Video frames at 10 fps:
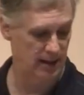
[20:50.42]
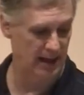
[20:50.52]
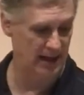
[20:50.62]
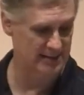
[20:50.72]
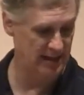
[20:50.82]

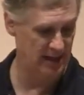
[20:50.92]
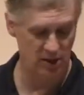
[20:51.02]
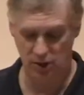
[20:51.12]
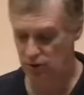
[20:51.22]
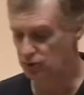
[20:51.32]
It's a
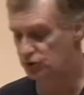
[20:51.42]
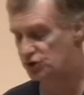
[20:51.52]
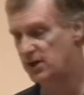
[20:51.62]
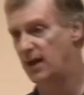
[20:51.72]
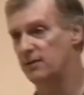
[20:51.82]

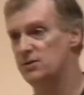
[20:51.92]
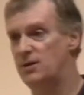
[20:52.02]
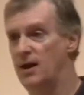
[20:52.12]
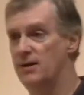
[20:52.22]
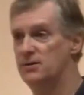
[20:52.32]
huge challenge,
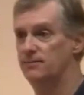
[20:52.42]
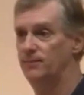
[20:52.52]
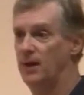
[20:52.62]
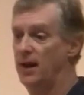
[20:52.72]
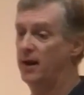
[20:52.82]
guys.
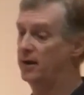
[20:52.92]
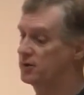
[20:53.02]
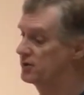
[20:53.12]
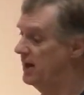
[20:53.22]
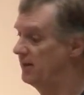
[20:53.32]
And I
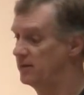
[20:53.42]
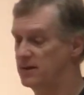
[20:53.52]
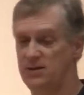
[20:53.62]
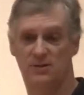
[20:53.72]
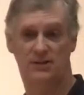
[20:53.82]
understand that
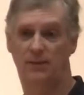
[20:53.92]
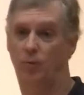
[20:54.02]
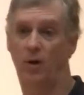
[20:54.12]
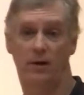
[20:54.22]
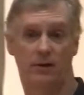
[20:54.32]
this is deep
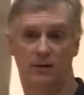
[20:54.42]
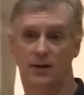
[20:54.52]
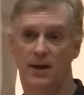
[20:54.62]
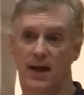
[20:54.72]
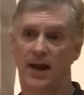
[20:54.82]
water
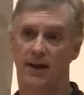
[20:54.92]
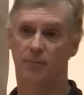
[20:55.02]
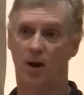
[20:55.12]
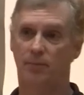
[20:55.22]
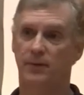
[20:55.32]
and it
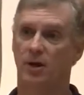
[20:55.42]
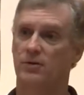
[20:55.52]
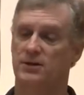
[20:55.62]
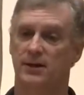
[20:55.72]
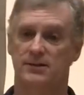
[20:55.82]
probably
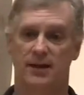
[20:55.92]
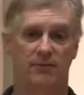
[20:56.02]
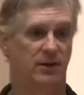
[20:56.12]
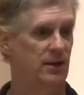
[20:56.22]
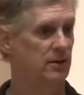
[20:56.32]
goes against
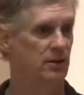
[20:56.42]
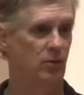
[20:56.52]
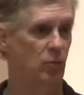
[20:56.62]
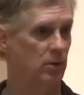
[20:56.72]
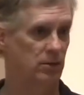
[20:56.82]
everything that
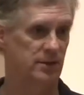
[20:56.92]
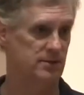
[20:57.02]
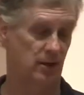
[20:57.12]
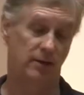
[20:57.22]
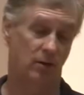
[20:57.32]
the world
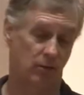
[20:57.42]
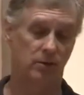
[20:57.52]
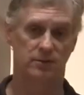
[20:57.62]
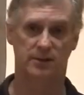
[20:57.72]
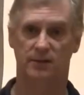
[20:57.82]
is. I know it
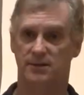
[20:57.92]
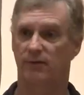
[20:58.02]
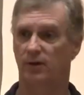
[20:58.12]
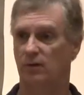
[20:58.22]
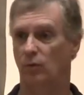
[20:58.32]
goes against
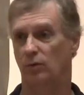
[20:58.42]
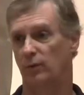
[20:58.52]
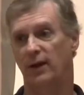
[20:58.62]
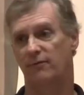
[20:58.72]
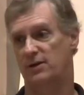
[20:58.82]
everything the world
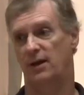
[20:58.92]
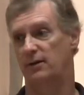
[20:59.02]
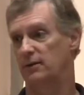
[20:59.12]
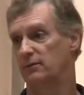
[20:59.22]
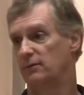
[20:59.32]
will ever tell
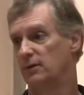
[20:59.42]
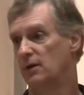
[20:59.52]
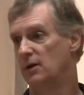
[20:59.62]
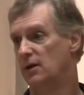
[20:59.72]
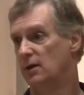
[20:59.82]
you.
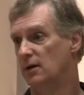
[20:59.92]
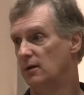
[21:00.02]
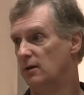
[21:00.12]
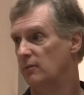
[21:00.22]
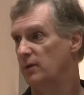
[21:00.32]

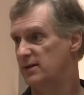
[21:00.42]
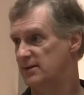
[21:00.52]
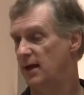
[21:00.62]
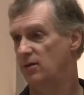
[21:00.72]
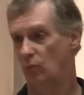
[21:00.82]
Because
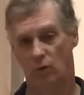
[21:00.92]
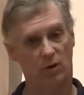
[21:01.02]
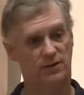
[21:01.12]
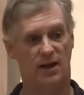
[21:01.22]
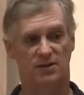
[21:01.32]
that, the
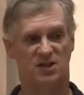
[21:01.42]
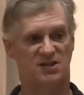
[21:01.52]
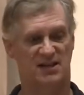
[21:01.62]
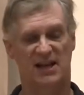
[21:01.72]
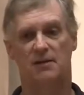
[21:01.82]
world tells
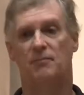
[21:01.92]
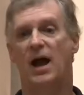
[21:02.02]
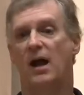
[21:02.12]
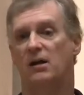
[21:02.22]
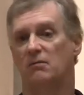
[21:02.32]
us, get them
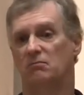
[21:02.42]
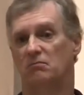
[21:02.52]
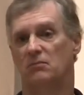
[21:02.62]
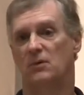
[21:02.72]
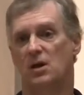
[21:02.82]
back.
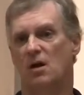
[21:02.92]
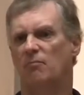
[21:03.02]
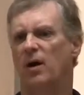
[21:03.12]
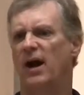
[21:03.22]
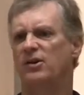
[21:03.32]

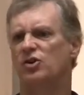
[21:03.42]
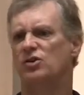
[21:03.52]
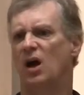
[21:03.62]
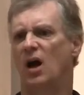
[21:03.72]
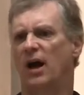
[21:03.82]
Bide your
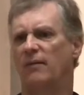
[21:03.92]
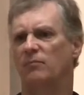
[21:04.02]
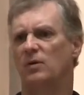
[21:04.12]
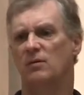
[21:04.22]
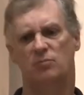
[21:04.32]

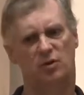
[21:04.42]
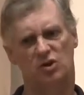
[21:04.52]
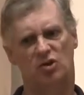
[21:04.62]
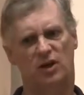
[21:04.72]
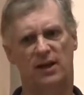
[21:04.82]
time, but
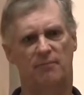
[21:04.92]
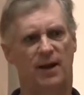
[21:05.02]
you'll get them